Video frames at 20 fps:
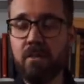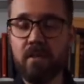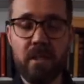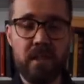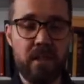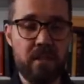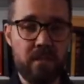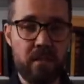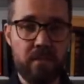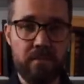
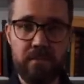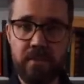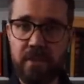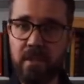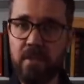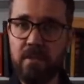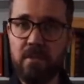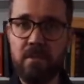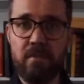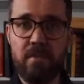is
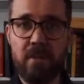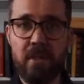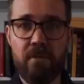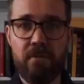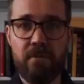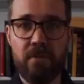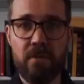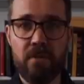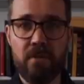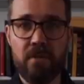completely
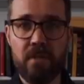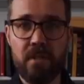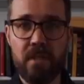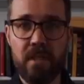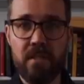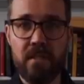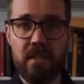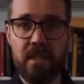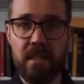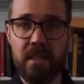superfluous in
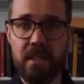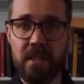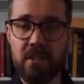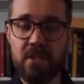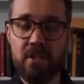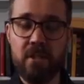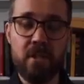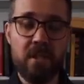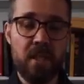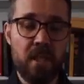today's day and
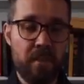age,